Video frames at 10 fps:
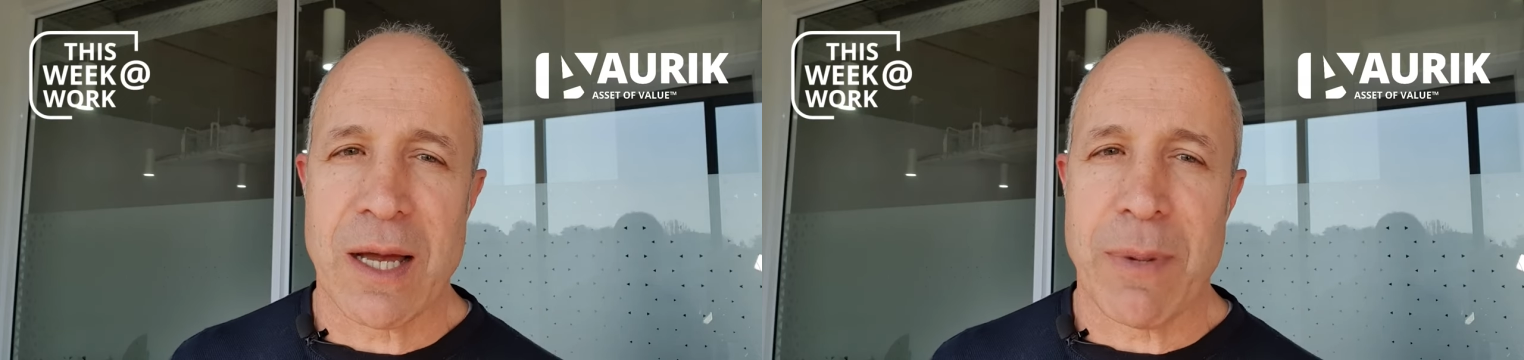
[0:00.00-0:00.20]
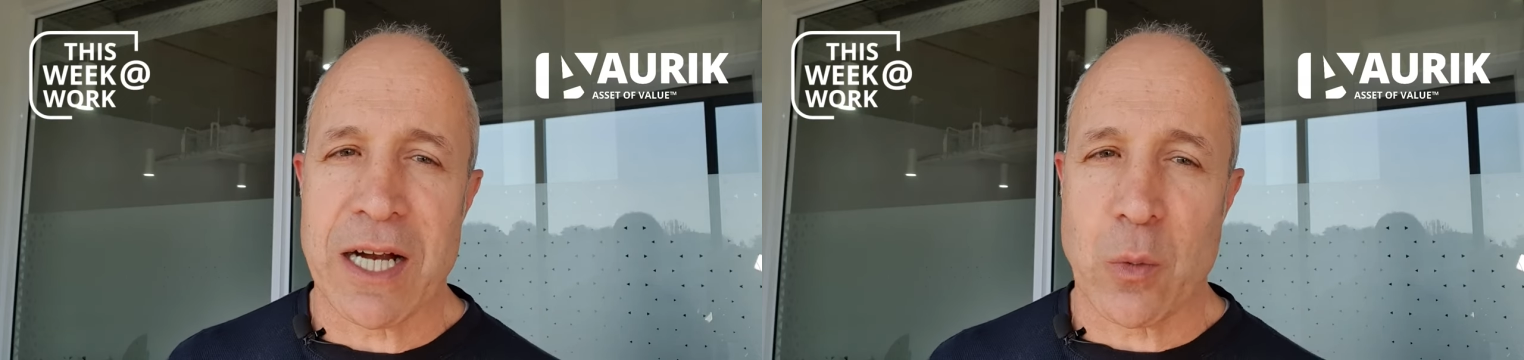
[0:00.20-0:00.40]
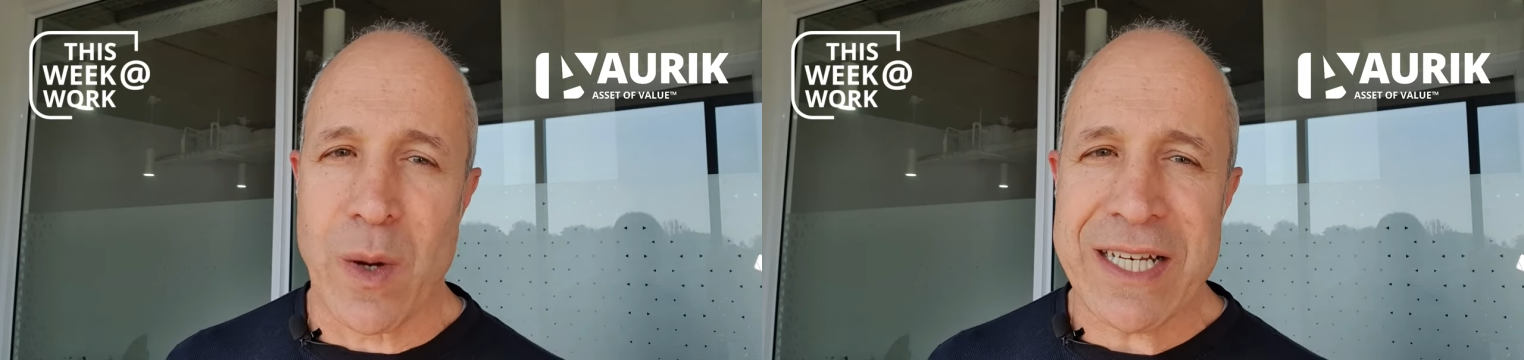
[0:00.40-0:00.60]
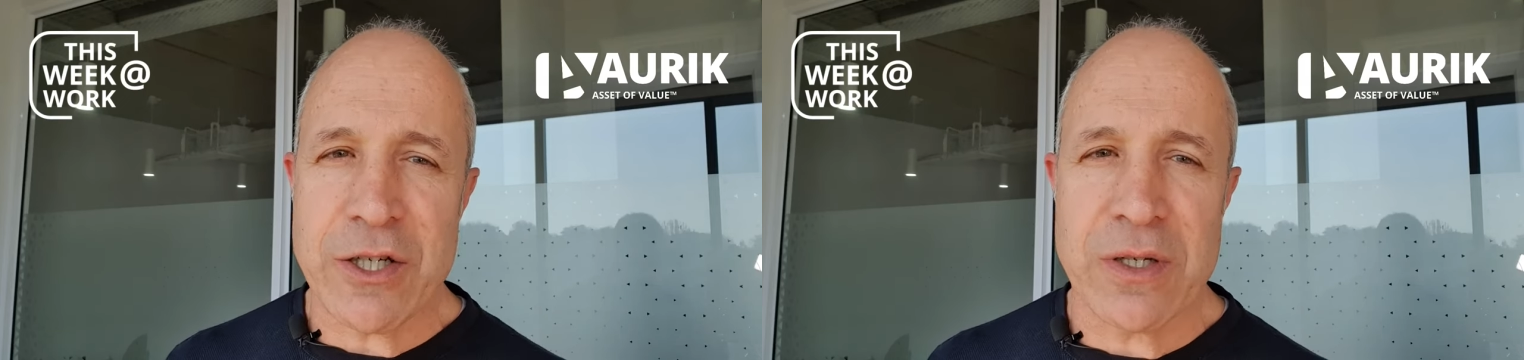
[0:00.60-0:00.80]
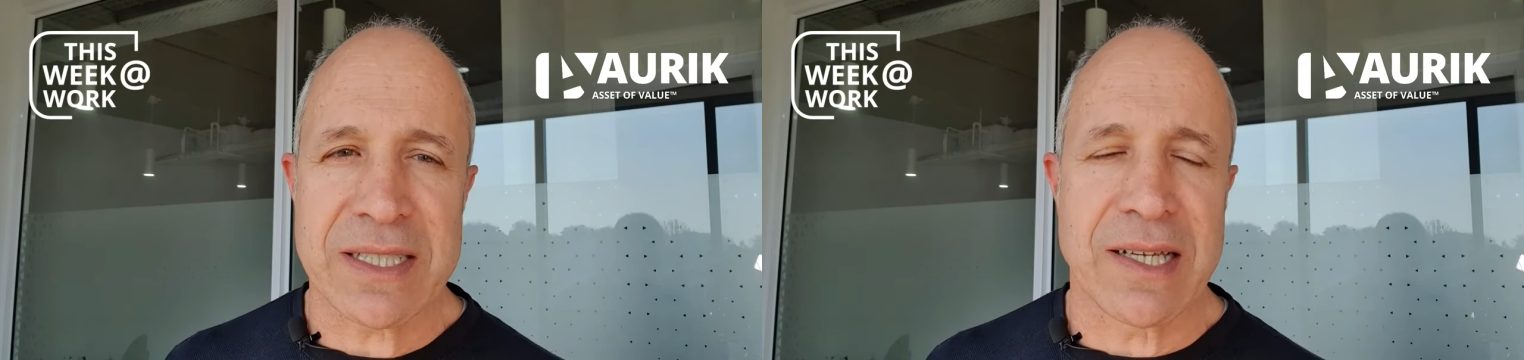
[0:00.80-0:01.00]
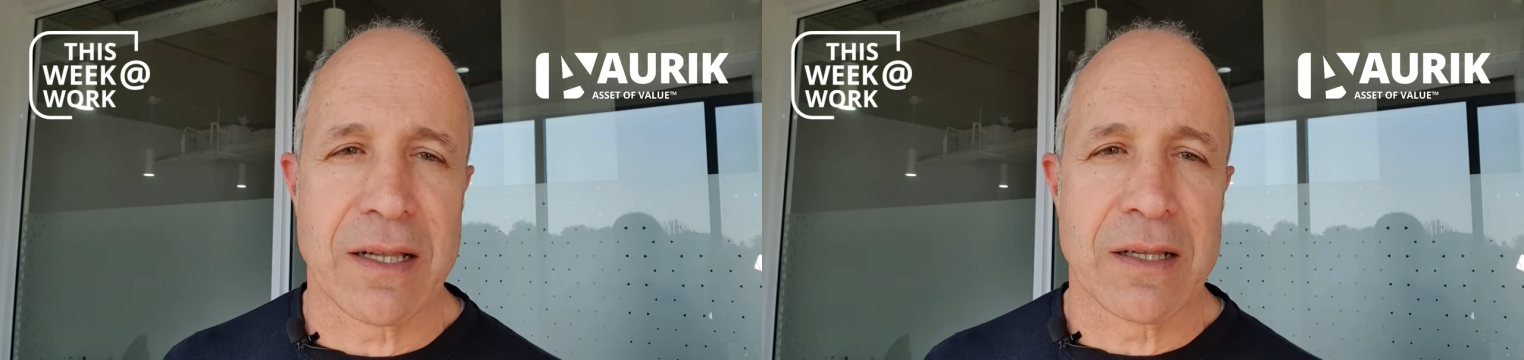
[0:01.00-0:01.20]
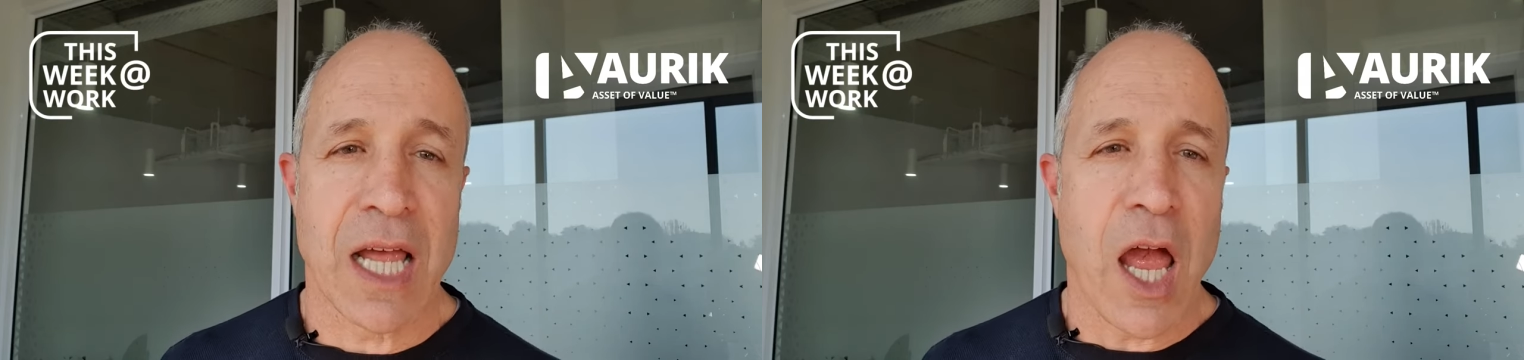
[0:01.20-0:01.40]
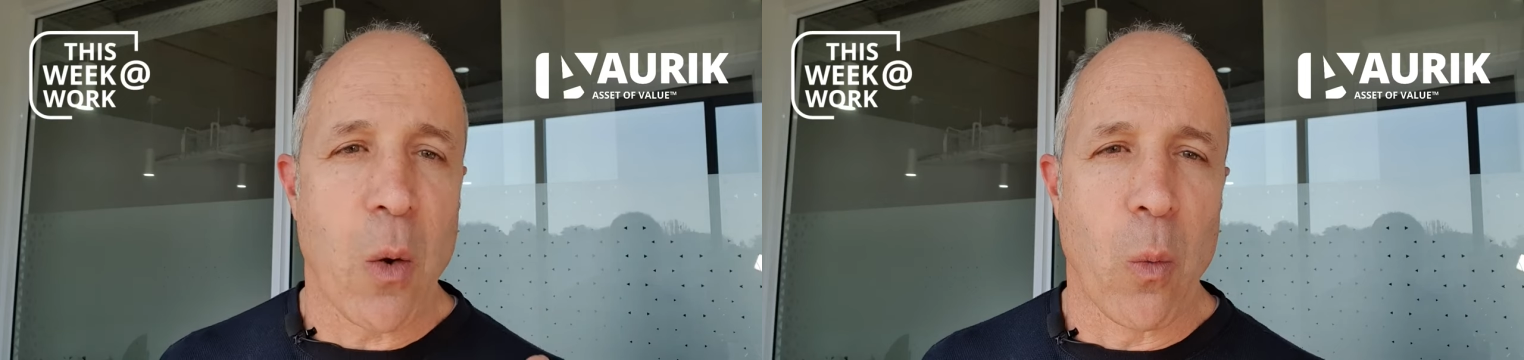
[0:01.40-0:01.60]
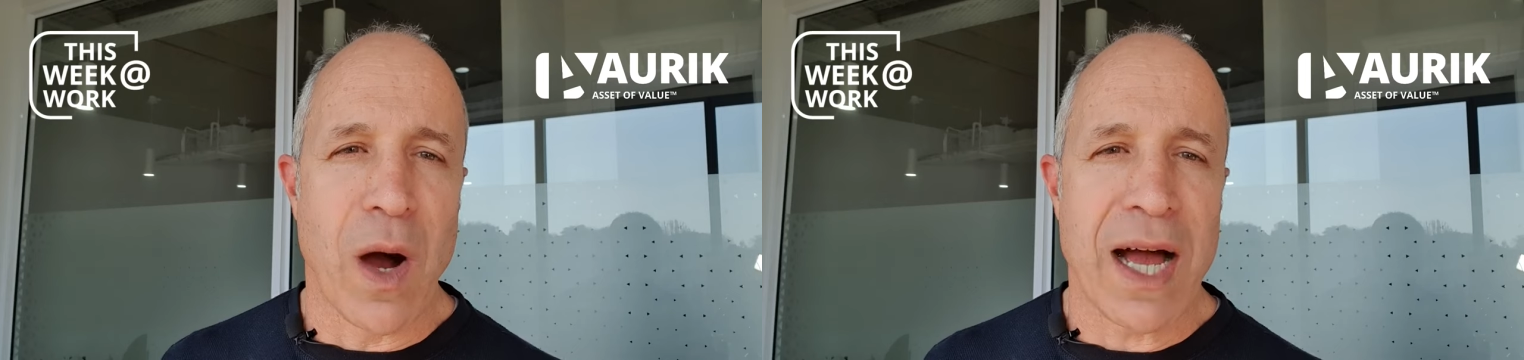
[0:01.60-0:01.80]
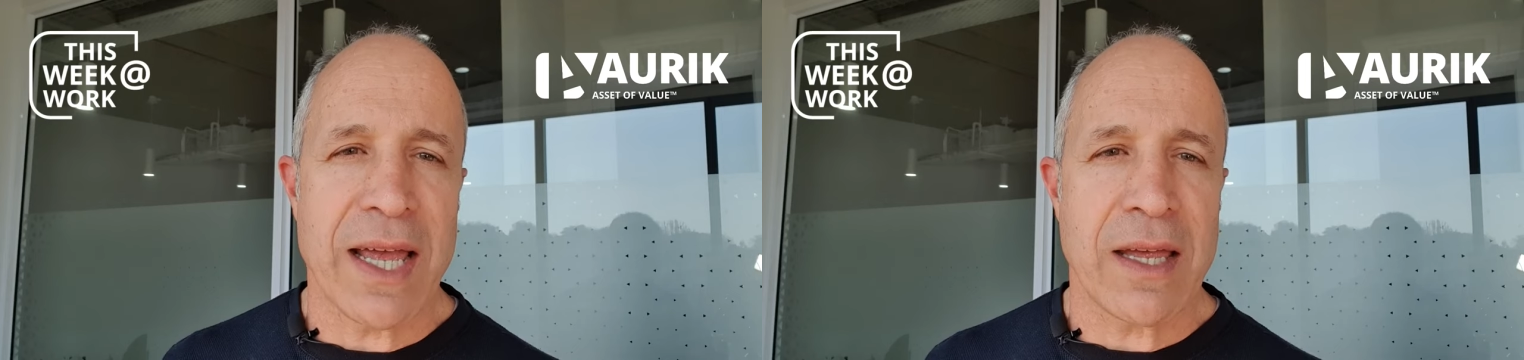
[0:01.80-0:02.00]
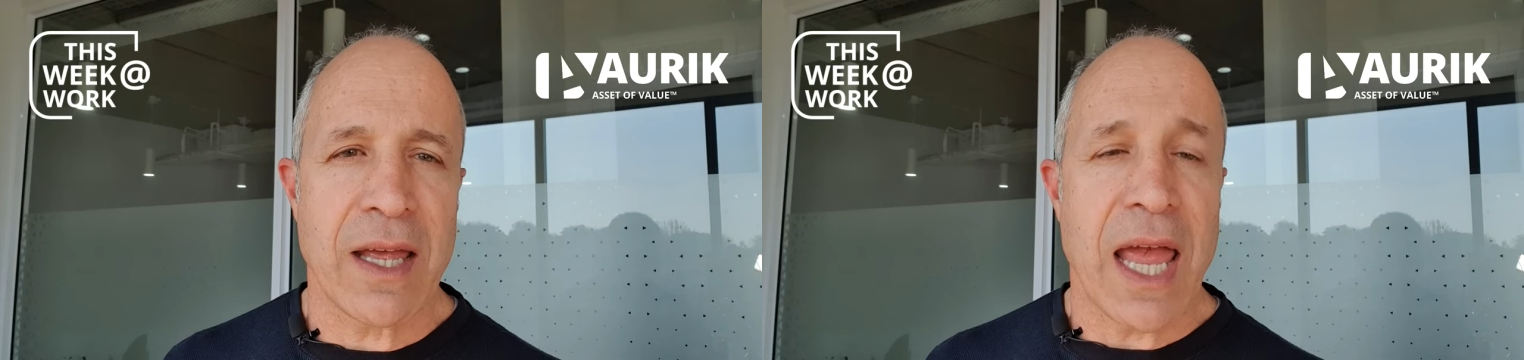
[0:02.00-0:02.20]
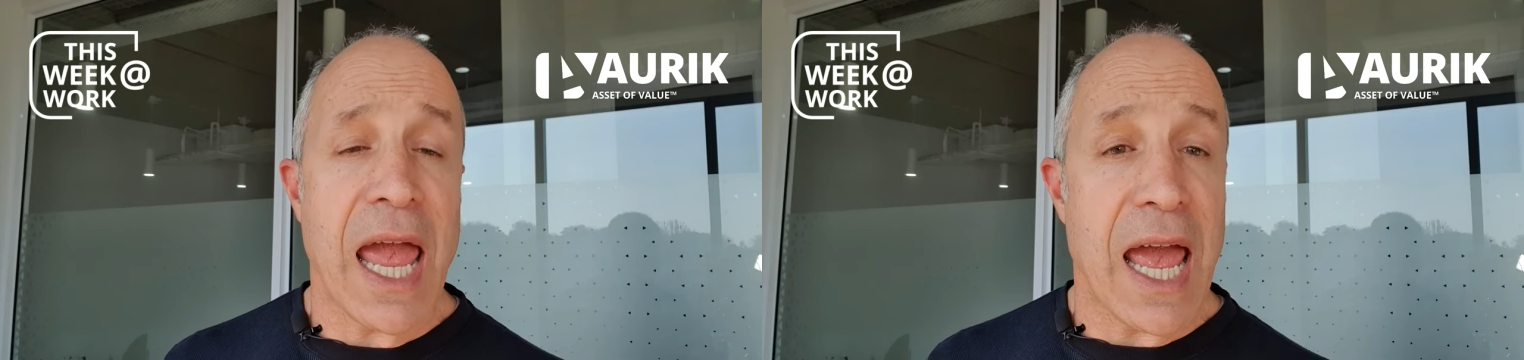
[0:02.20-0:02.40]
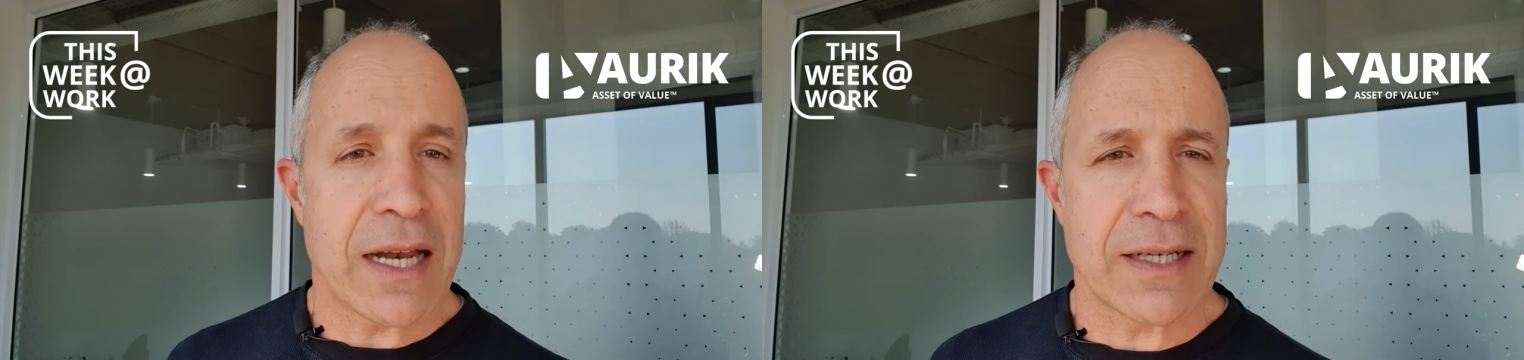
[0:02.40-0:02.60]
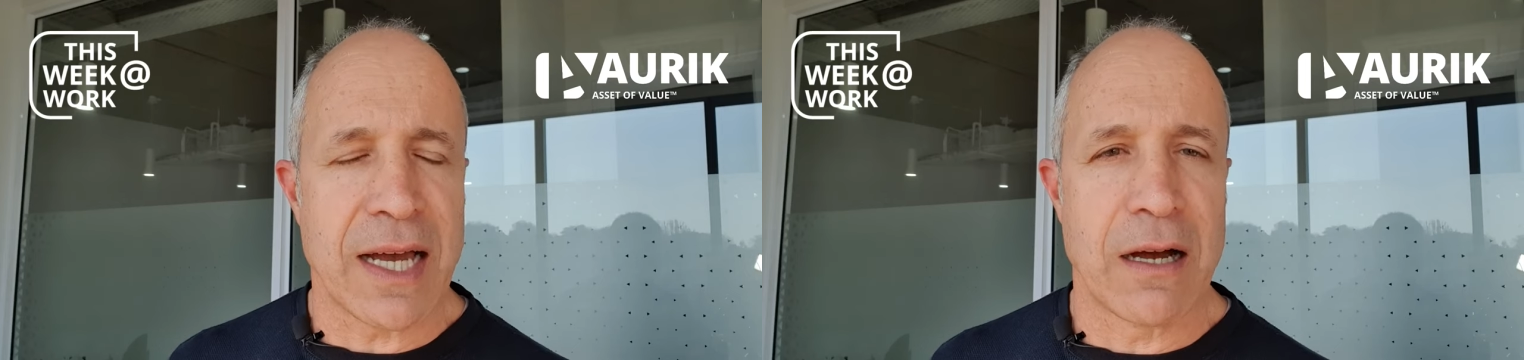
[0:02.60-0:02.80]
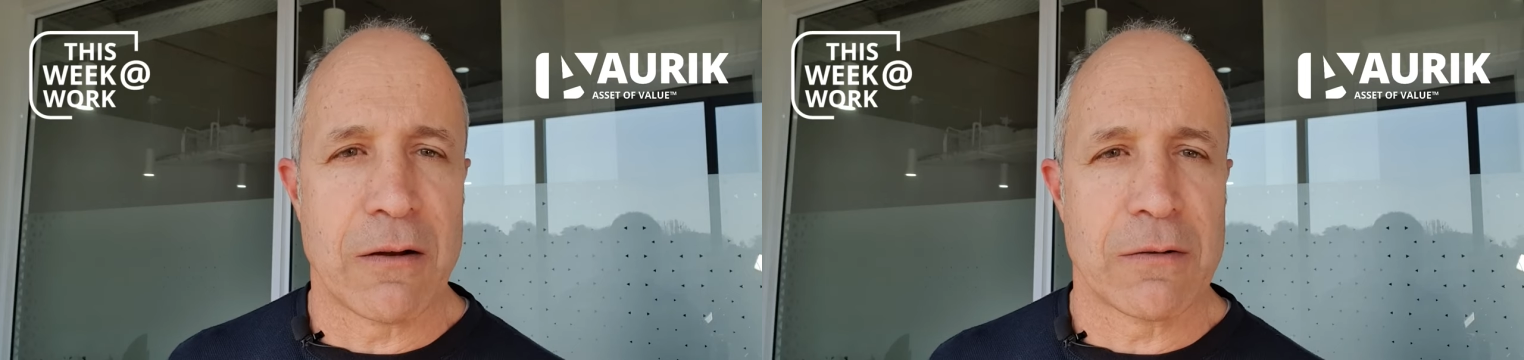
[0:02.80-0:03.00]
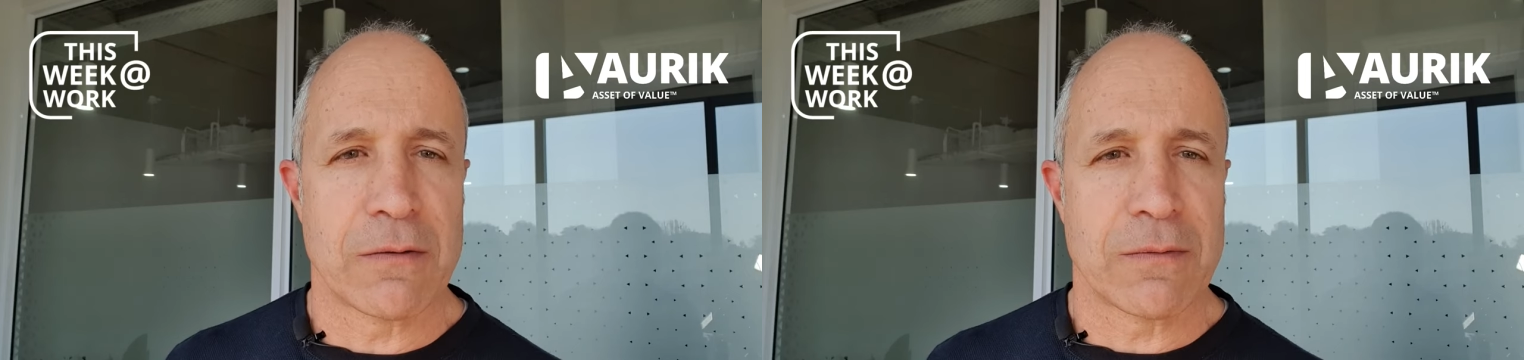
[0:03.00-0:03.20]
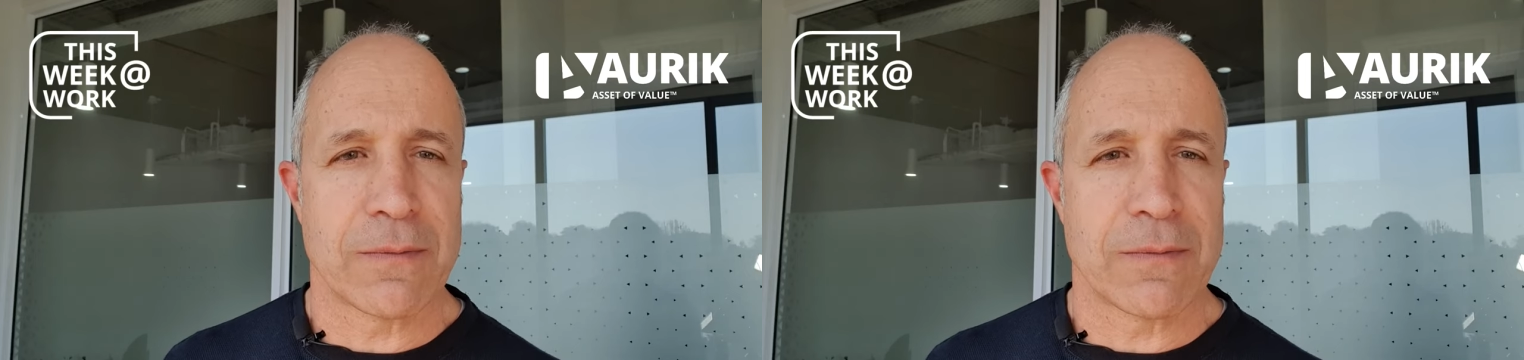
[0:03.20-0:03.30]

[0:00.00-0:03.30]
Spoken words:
about when to sell, why, and how.